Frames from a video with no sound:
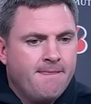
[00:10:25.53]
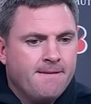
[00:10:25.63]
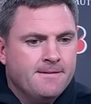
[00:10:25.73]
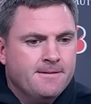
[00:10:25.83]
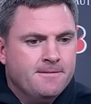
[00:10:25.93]

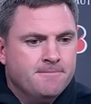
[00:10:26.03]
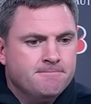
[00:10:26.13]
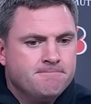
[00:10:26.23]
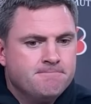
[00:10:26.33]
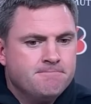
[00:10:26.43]
Um,
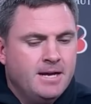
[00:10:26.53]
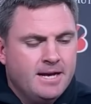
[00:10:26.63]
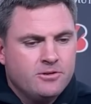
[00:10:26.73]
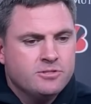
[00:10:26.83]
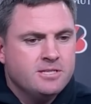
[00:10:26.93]

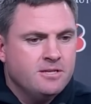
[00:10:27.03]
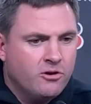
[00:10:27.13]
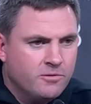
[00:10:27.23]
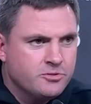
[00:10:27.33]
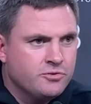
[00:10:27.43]
accuracy,
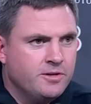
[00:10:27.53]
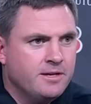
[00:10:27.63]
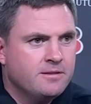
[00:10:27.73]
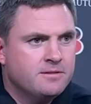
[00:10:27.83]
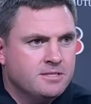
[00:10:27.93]
arm
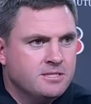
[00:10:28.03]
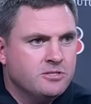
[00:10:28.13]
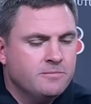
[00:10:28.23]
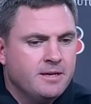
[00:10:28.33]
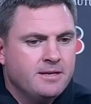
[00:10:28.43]
strength,
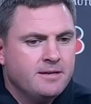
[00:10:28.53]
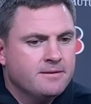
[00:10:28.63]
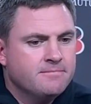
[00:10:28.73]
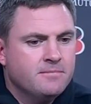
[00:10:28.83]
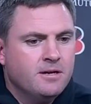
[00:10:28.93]
decision
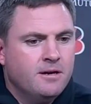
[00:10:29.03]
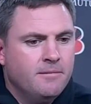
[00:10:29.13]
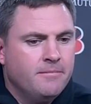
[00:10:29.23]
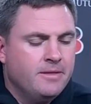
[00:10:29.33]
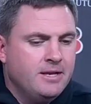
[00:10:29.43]
making.
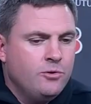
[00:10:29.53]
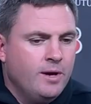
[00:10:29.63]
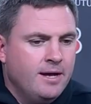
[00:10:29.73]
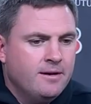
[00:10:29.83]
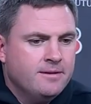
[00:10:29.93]
Um, then you
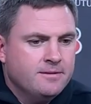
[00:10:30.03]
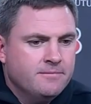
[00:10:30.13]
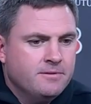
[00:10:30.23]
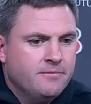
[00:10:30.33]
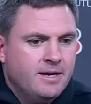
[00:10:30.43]
add on the,
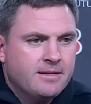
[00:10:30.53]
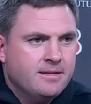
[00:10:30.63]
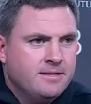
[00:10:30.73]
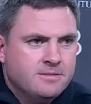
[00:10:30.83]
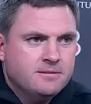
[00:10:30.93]
the fact that
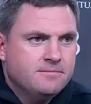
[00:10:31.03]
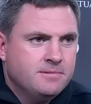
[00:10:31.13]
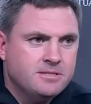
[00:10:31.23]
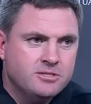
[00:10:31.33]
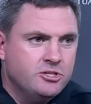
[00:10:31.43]
he's
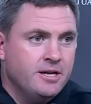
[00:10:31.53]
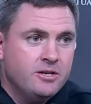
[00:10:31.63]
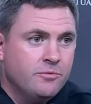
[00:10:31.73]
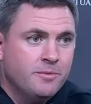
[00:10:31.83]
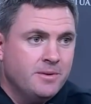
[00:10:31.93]
he's a giant
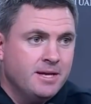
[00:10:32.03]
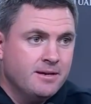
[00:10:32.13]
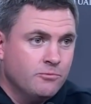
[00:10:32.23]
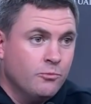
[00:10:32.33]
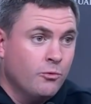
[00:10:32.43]
human being
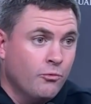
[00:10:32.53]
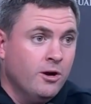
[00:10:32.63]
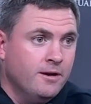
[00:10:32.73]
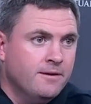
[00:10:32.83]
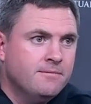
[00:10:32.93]
and will
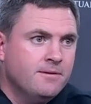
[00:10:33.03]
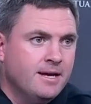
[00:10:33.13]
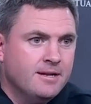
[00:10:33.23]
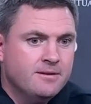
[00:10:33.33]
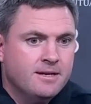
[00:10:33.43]
run
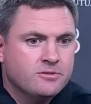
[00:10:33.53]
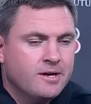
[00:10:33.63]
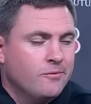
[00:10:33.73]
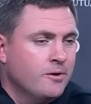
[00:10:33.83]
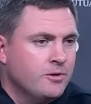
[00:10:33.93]
and, and try
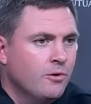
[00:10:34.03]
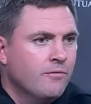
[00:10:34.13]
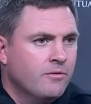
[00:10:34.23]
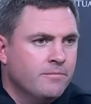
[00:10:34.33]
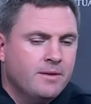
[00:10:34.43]
to run you over.